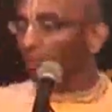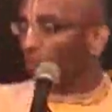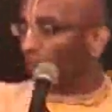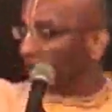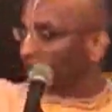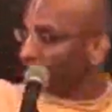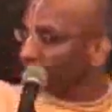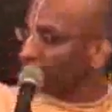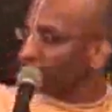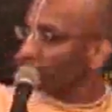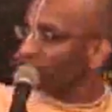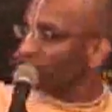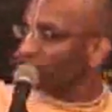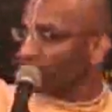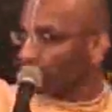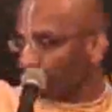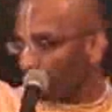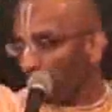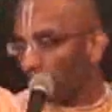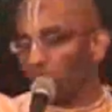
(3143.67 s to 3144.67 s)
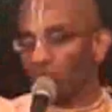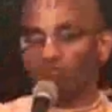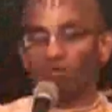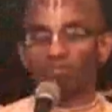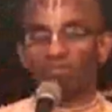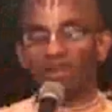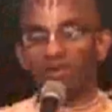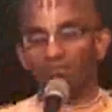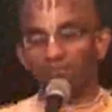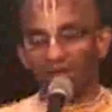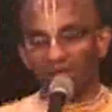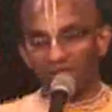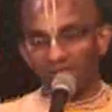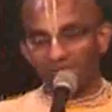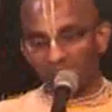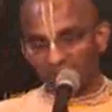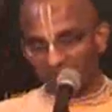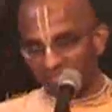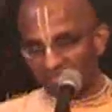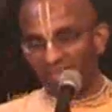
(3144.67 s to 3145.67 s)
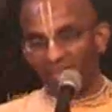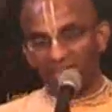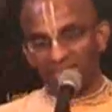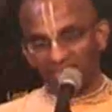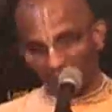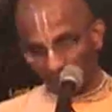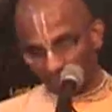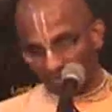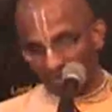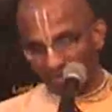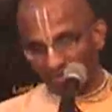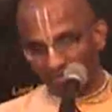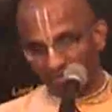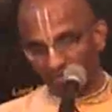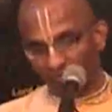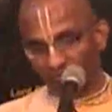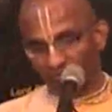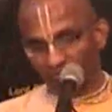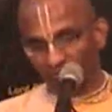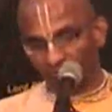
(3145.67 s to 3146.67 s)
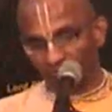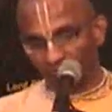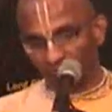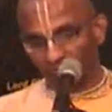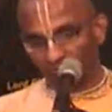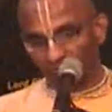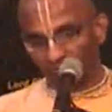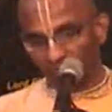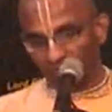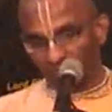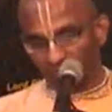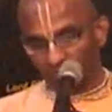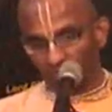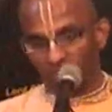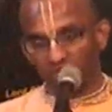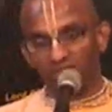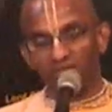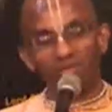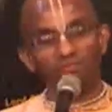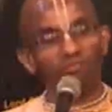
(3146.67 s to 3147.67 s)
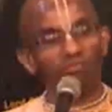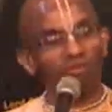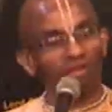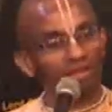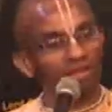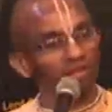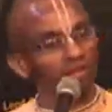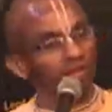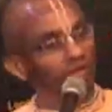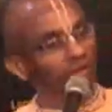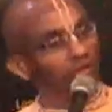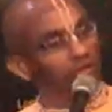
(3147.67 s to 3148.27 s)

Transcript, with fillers: water that will come out from that pipe is contaminated. So same way,